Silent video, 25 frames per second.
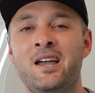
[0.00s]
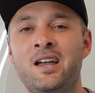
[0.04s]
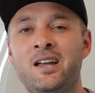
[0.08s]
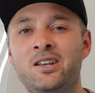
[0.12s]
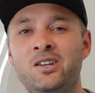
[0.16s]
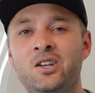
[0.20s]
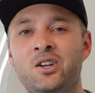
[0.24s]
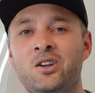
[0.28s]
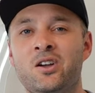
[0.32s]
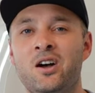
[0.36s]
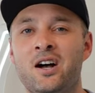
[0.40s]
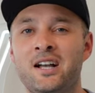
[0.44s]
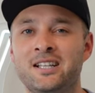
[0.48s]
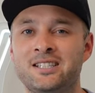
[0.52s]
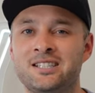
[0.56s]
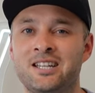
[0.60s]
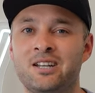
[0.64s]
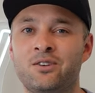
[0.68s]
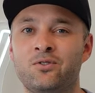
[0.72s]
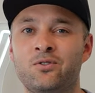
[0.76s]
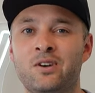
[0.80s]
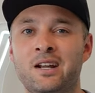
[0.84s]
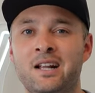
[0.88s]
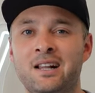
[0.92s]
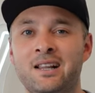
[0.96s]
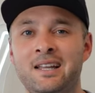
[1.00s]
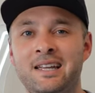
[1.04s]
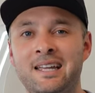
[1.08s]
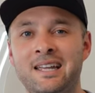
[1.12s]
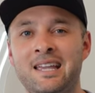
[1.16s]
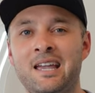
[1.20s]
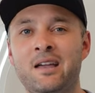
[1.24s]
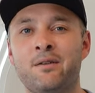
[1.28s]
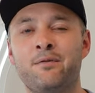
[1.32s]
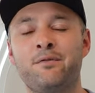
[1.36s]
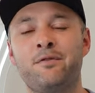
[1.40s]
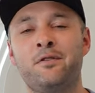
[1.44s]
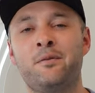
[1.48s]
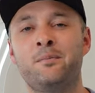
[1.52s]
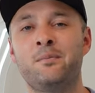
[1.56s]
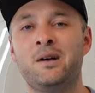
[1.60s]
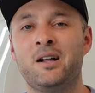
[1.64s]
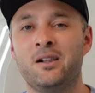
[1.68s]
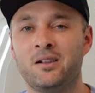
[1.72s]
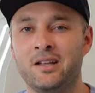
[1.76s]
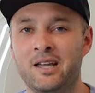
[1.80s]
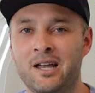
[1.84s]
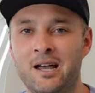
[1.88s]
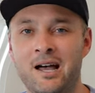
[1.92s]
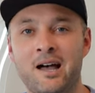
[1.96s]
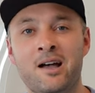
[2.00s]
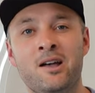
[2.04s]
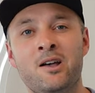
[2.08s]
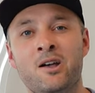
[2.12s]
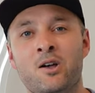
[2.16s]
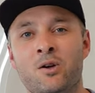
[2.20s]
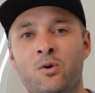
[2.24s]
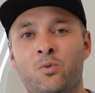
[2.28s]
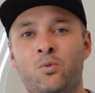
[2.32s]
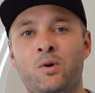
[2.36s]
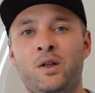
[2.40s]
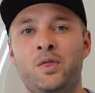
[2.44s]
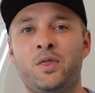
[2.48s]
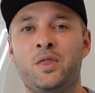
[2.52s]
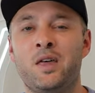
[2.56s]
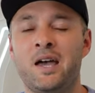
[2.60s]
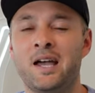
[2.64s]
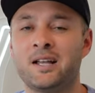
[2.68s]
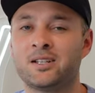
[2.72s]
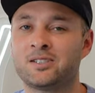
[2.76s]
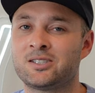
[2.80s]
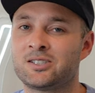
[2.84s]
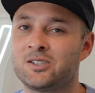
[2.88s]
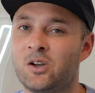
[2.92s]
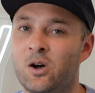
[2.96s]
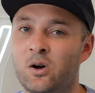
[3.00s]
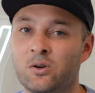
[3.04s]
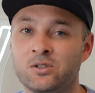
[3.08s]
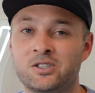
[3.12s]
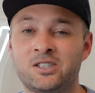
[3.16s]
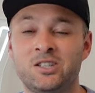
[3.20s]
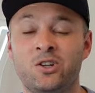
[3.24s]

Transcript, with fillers: and you guys can really get familiar with that song.